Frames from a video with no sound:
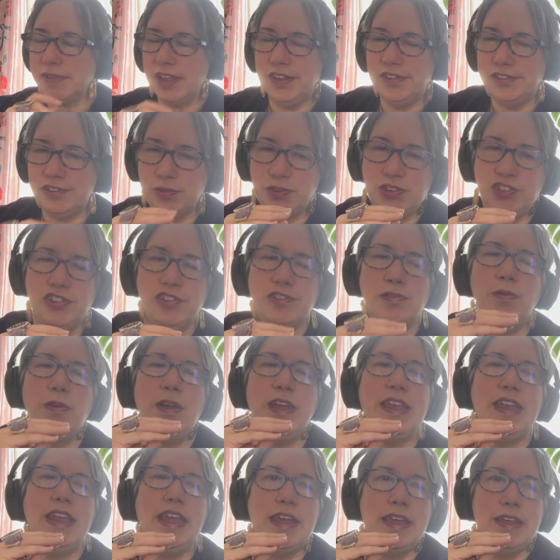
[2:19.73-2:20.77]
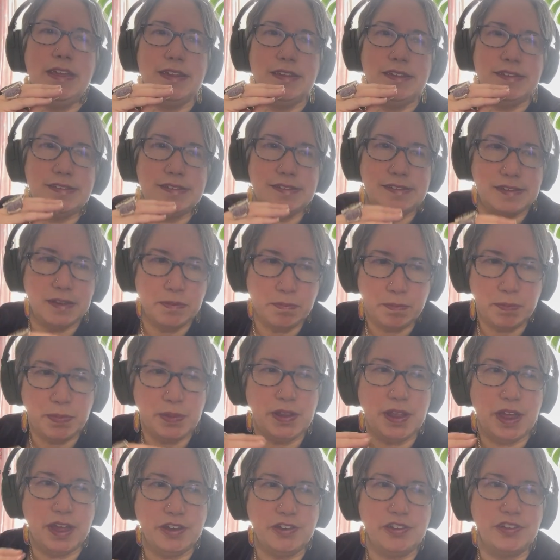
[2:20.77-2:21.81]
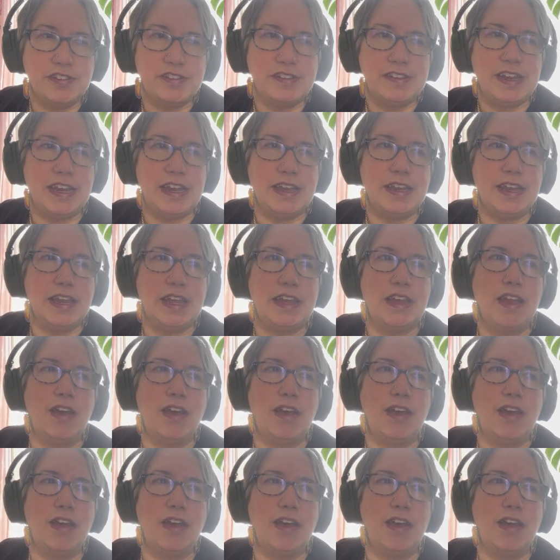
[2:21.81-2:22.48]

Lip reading: So we just want simple understanding